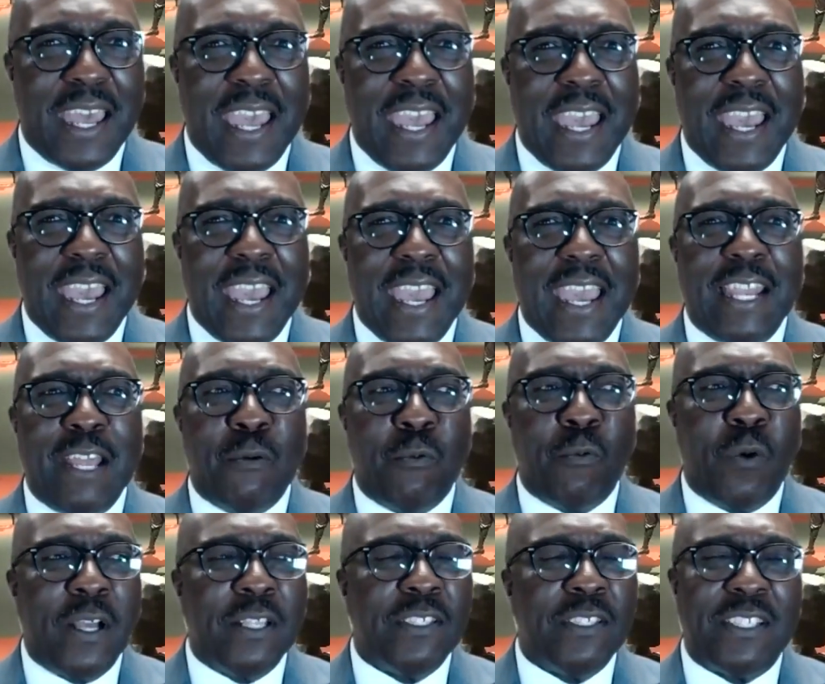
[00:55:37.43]
And it
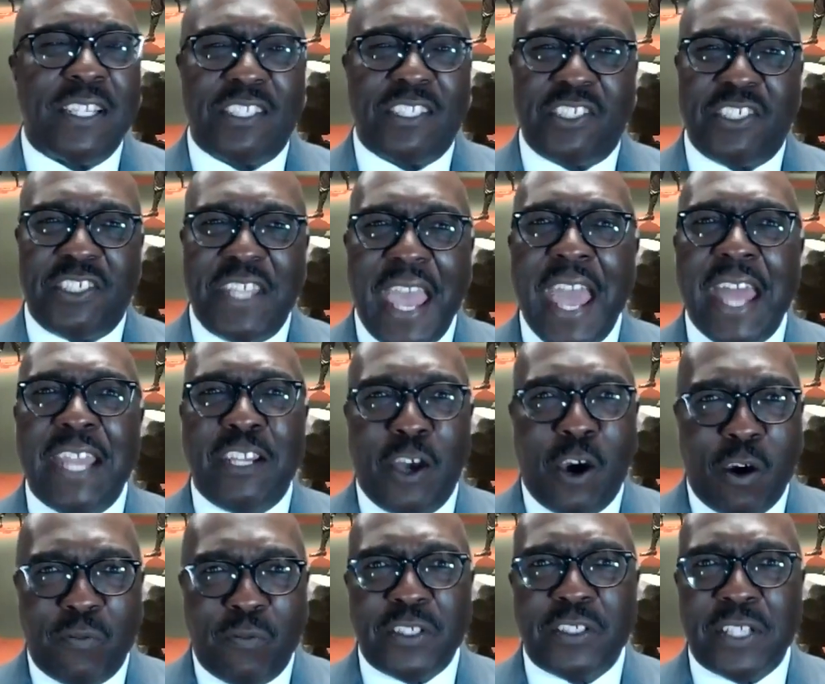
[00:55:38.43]
wasn't a
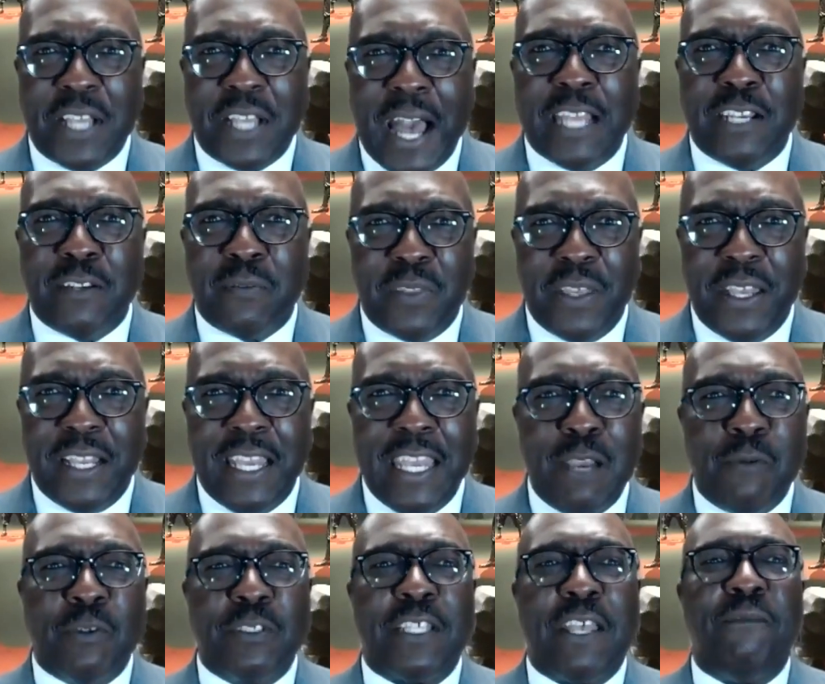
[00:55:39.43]
standoffish kind of thing.
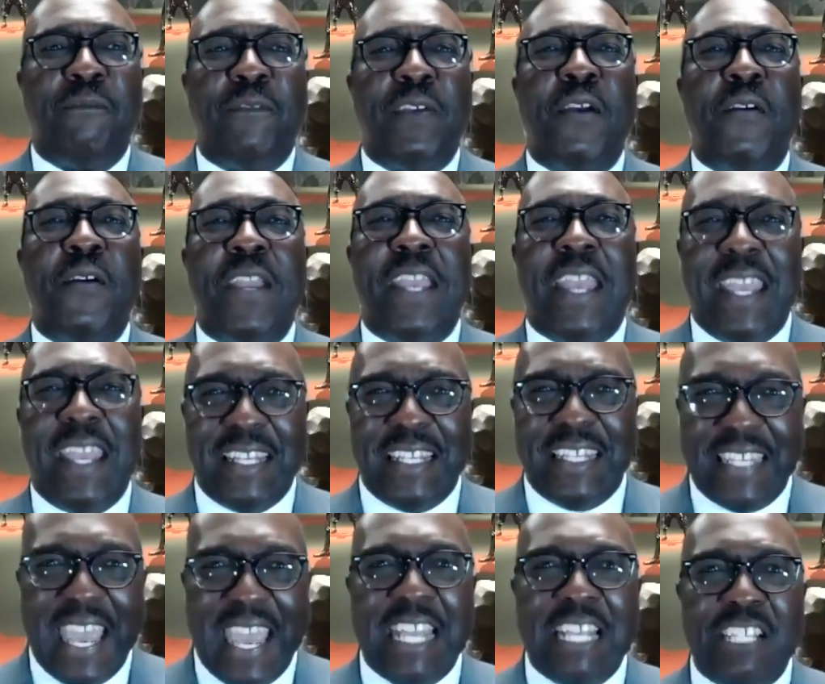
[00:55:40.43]
It was a very
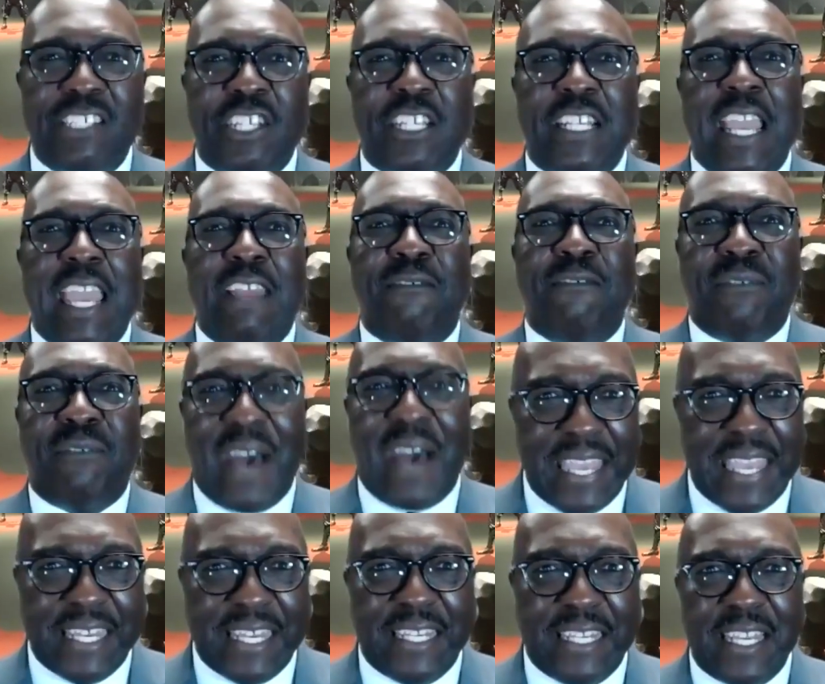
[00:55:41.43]
engaging,
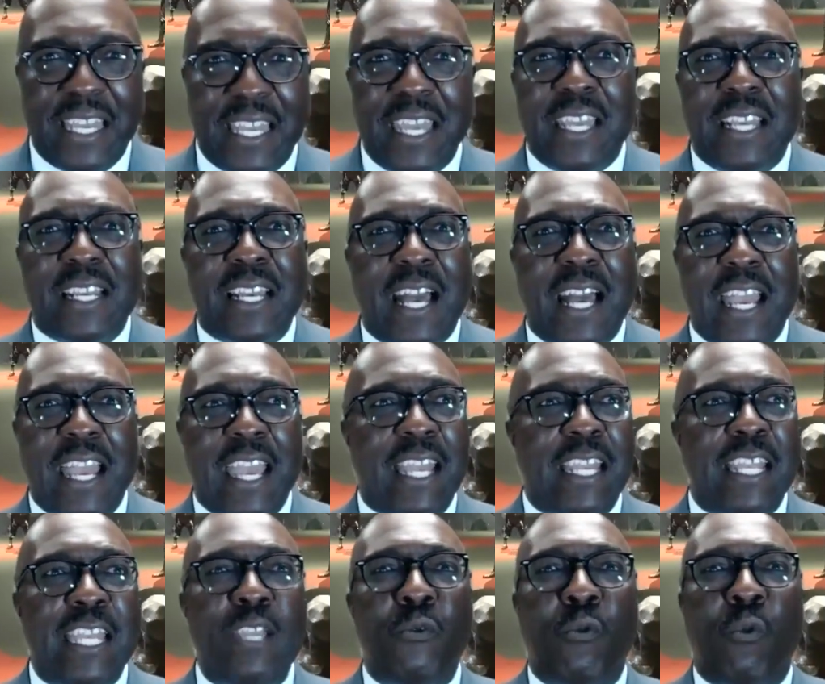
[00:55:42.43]
inviting kind,
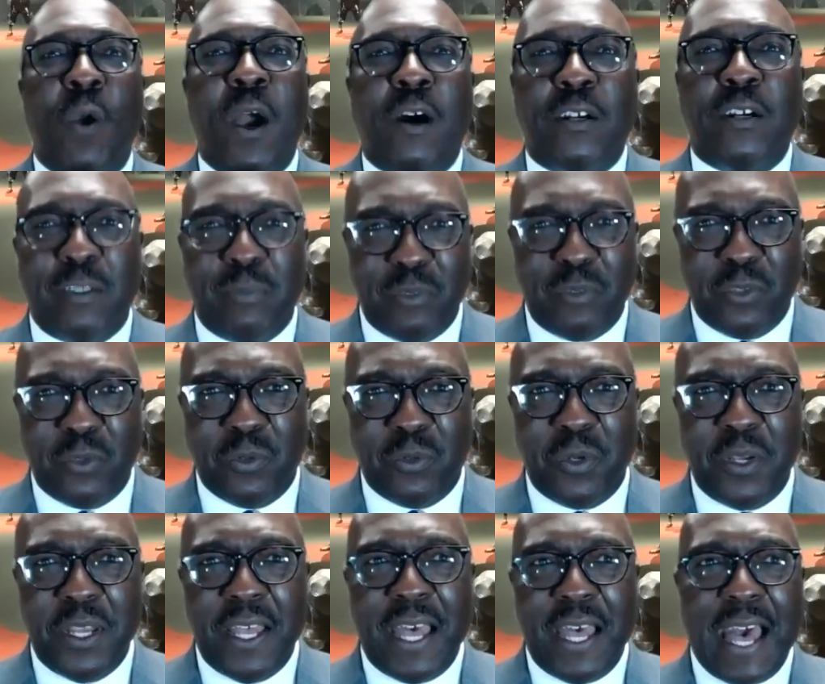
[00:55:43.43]
and he welcomed you.
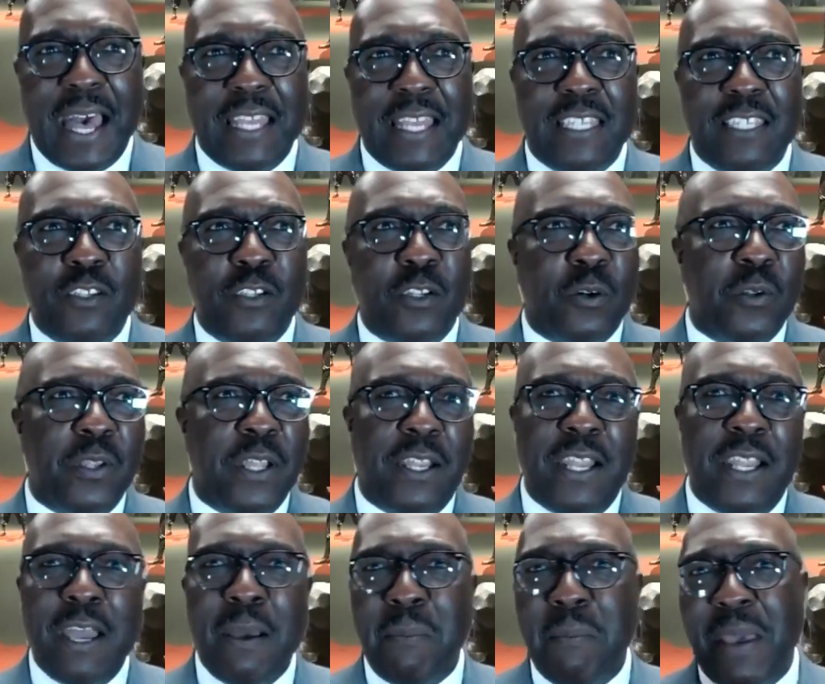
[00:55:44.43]

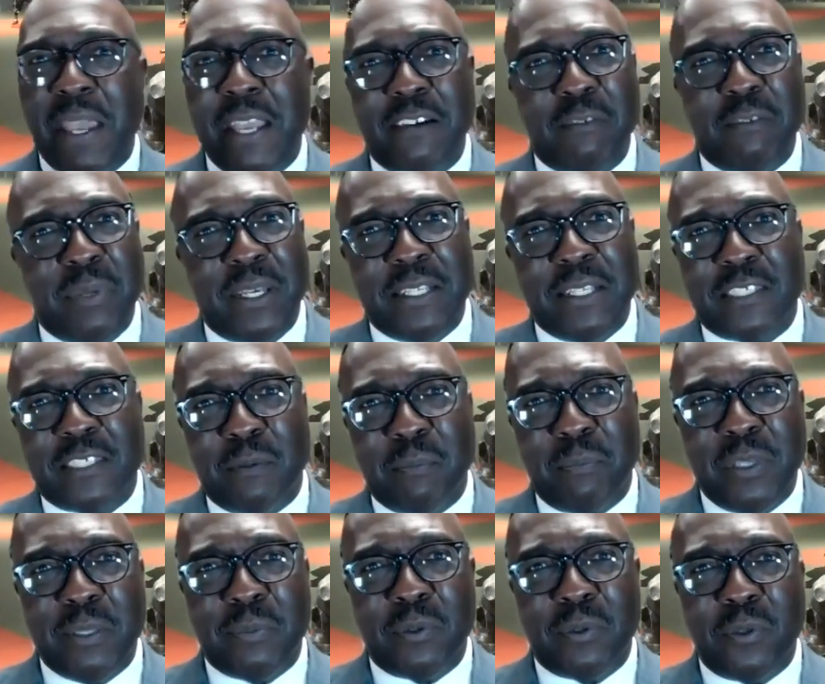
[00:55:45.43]
Now there may have been some
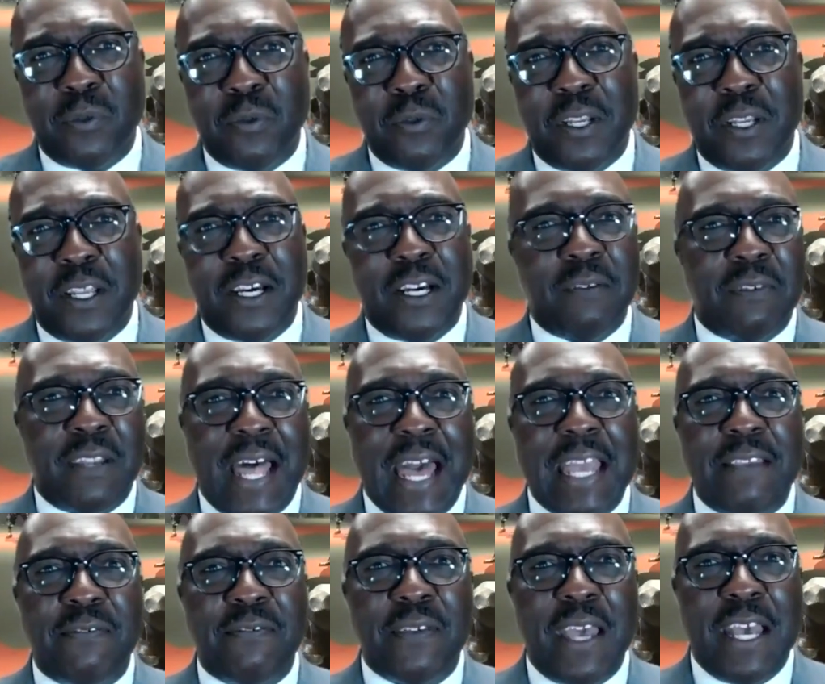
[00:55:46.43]
people who love
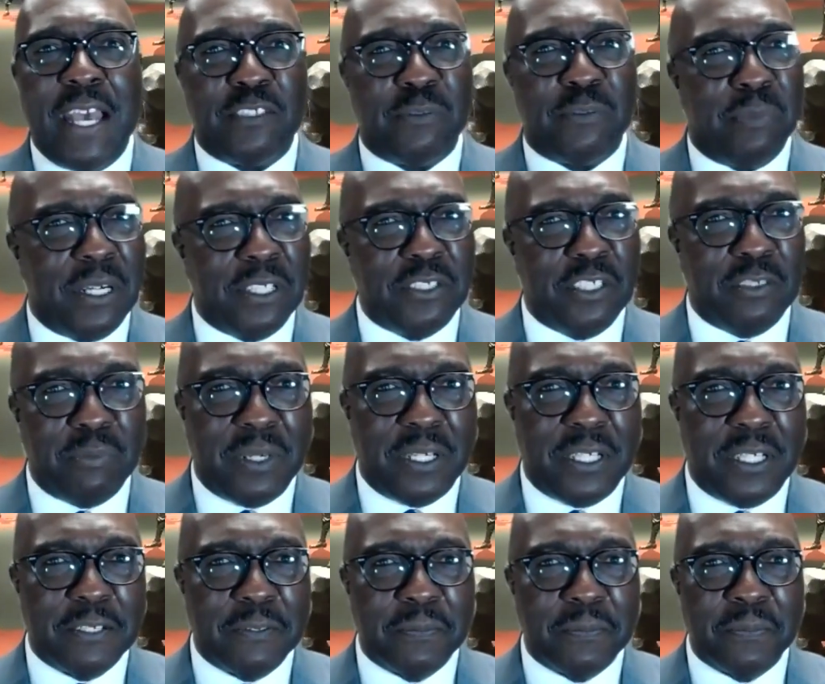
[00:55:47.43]
life as much as
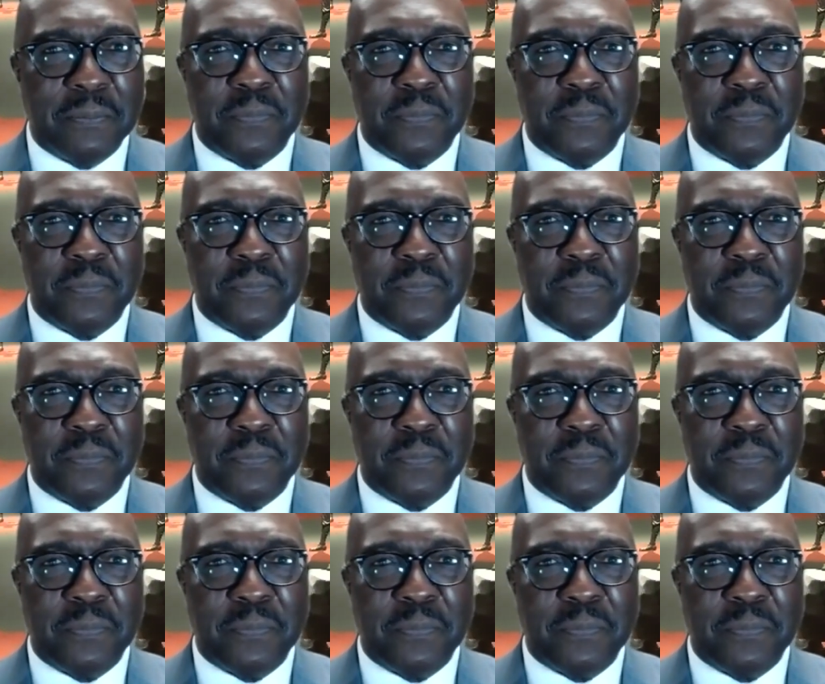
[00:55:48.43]
Buck,